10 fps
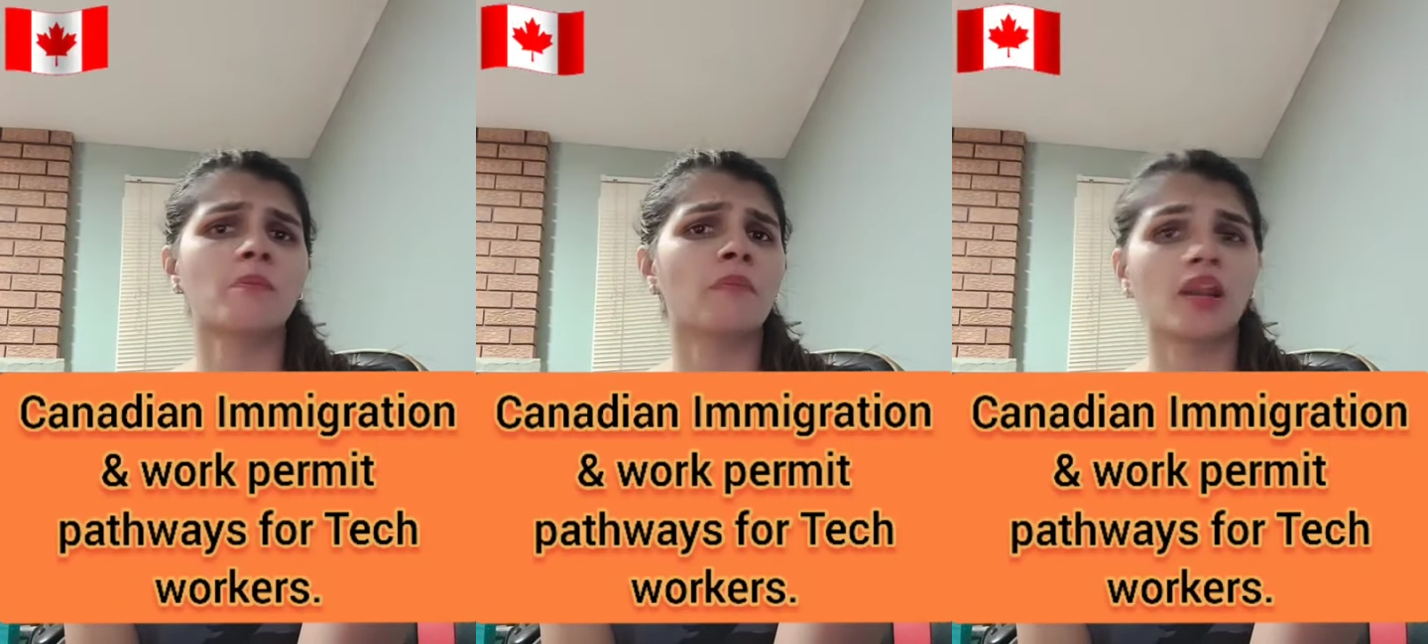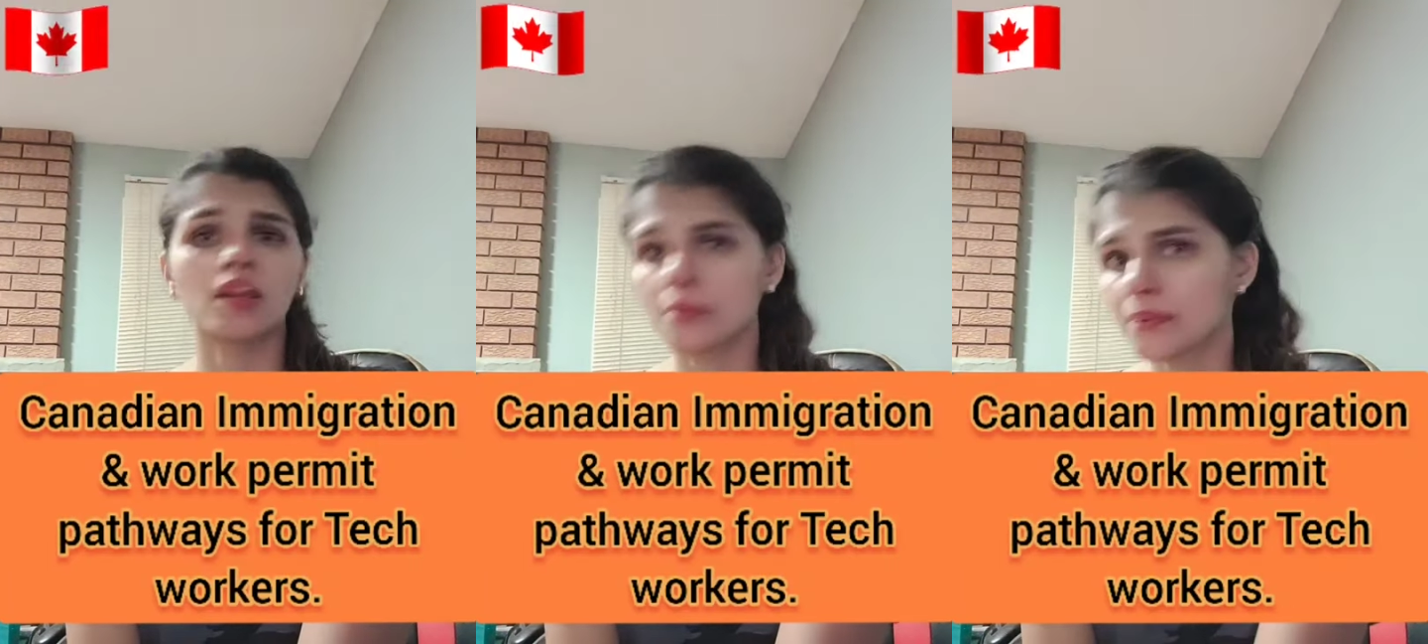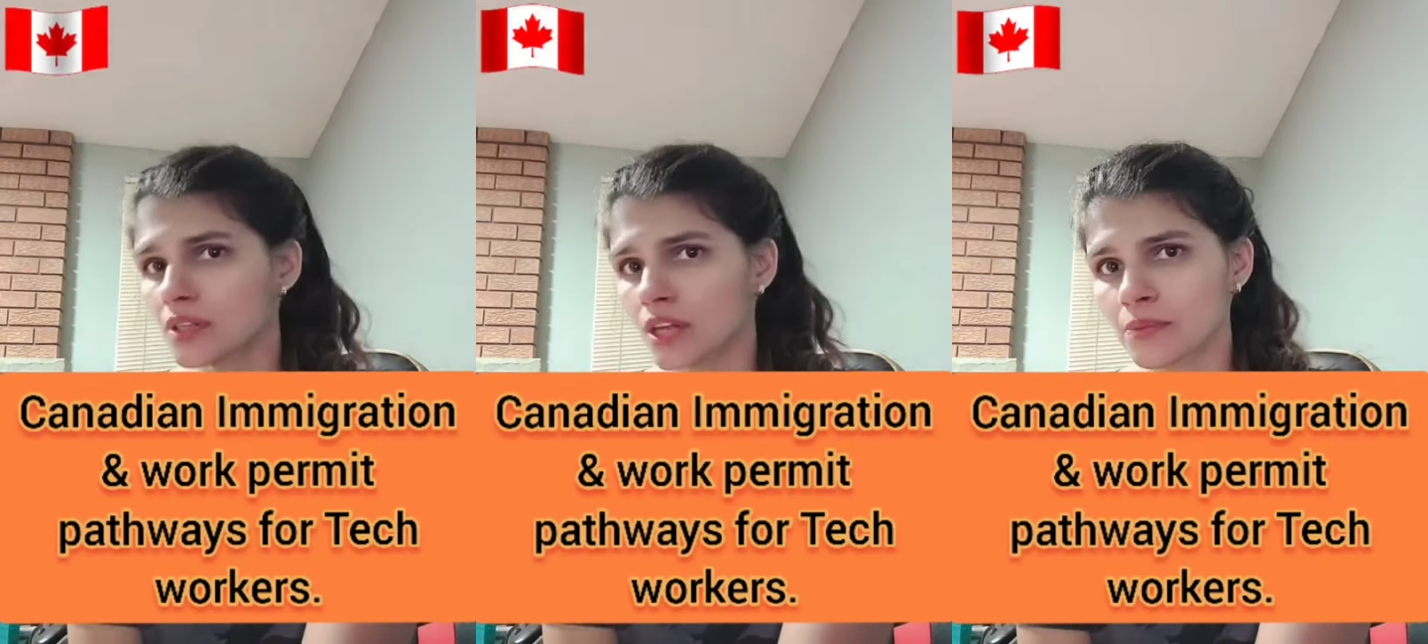
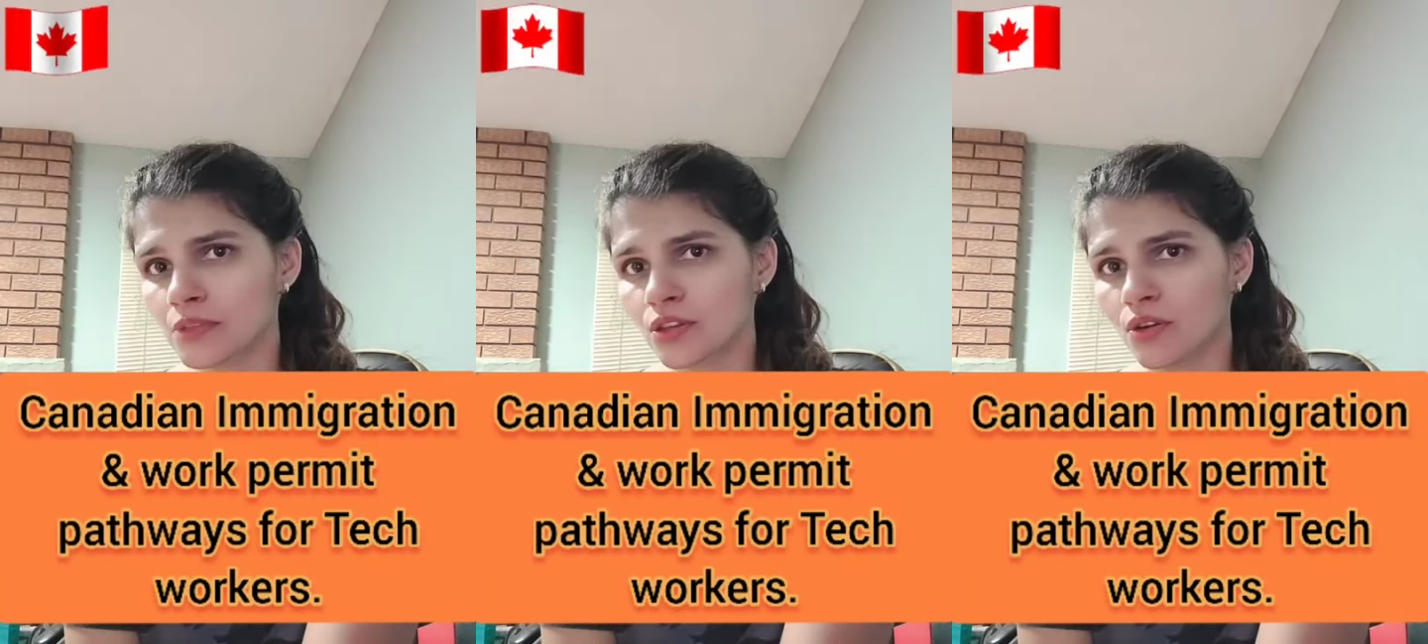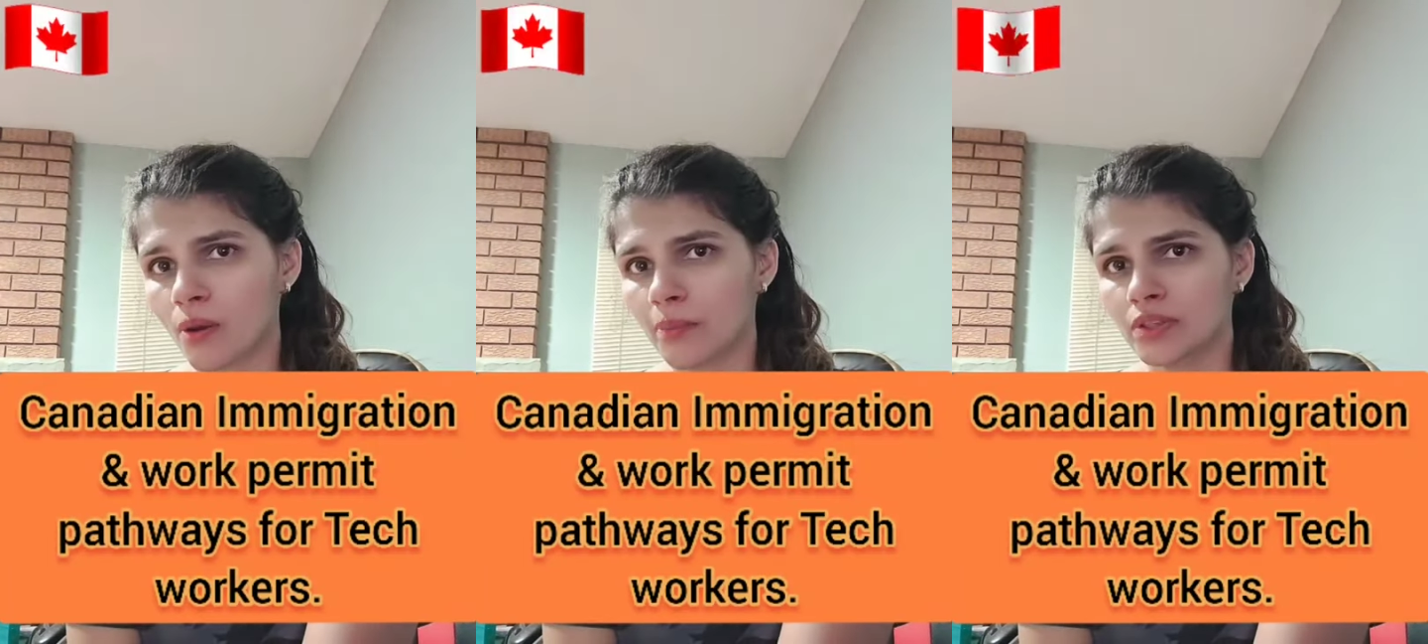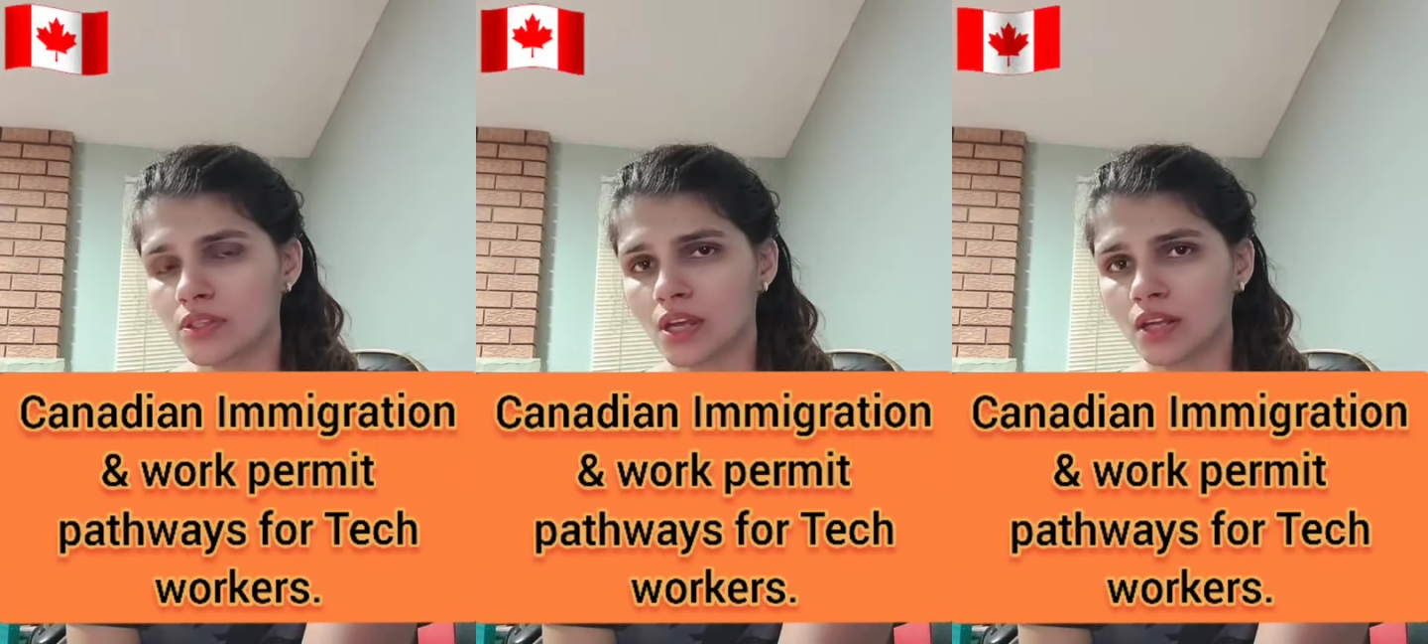multiple times in the
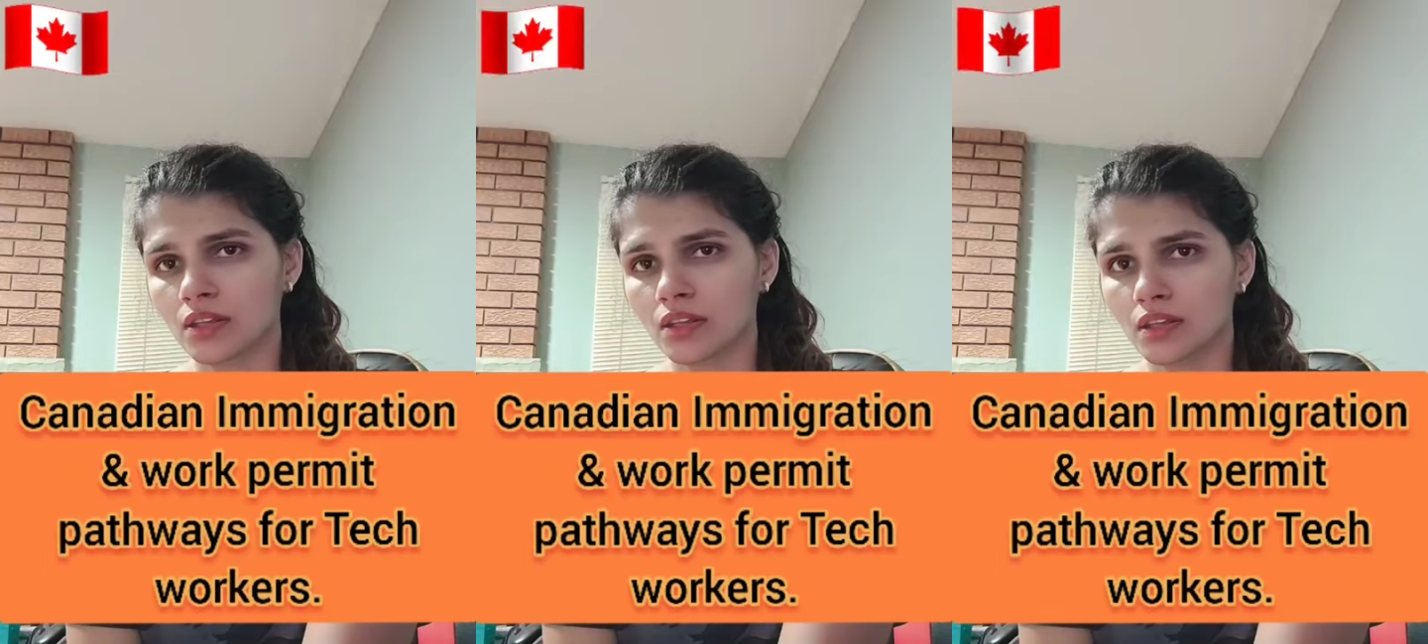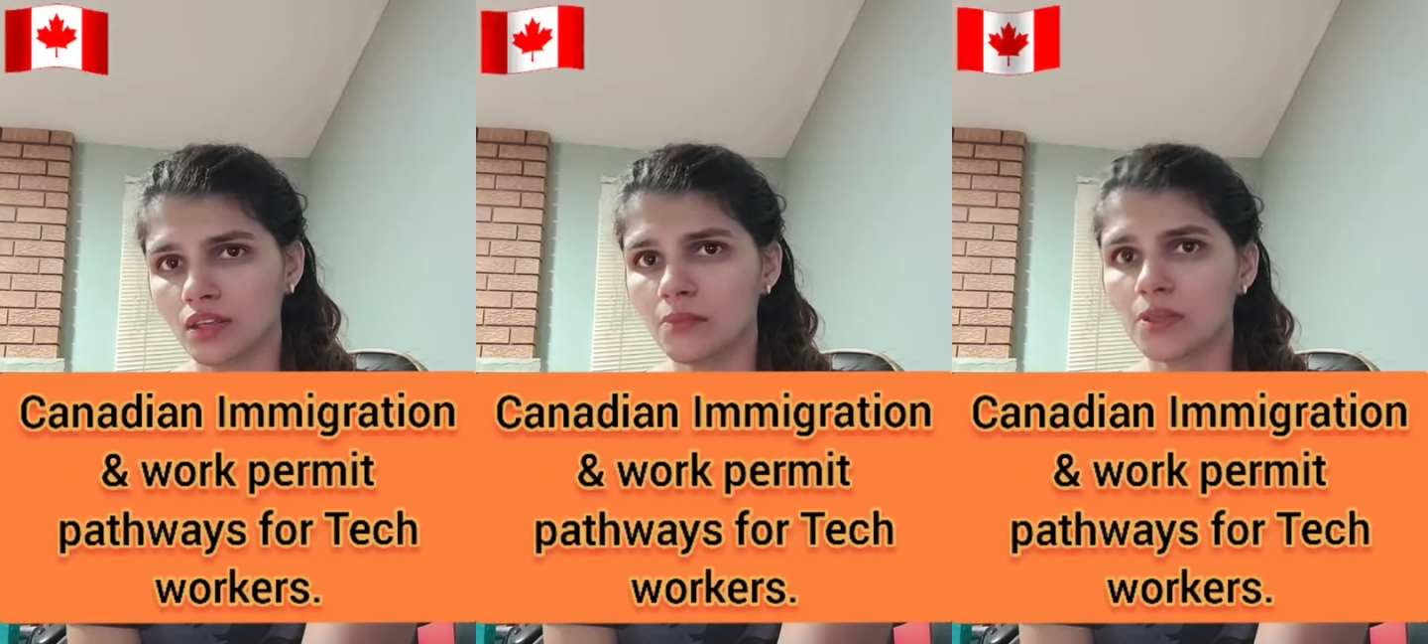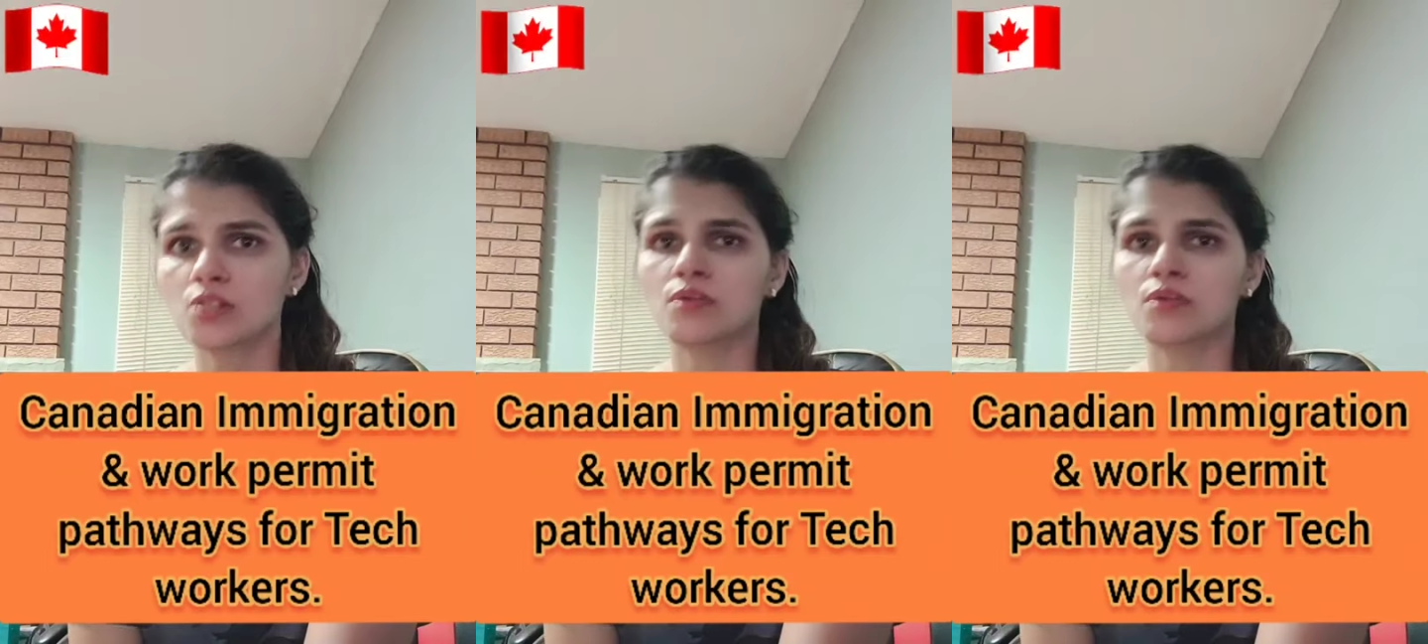comments and in the emails,